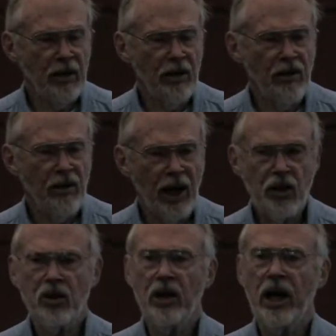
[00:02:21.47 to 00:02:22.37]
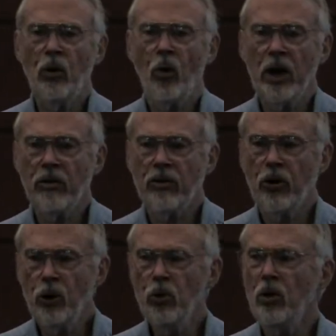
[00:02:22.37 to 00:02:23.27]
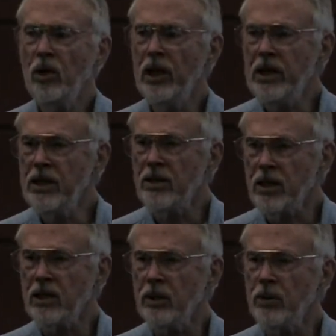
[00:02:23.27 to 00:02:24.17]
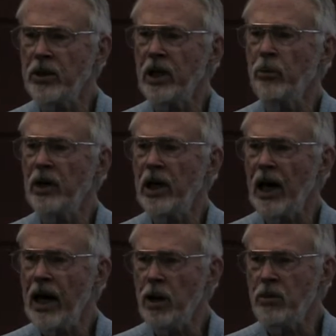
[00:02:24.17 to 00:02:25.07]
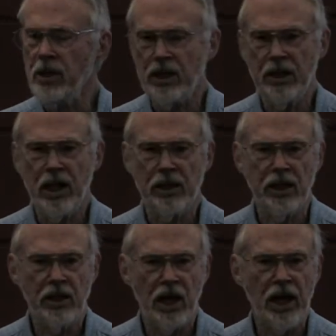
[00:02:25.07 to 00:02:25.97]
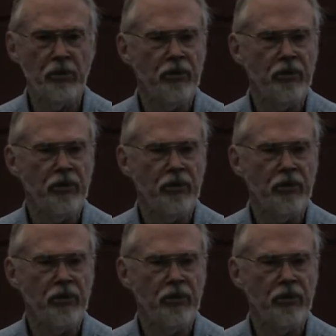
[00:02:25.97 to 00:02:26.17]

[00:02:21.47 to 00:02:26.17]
Lester had one of two lead systems in Bell Labs at the time.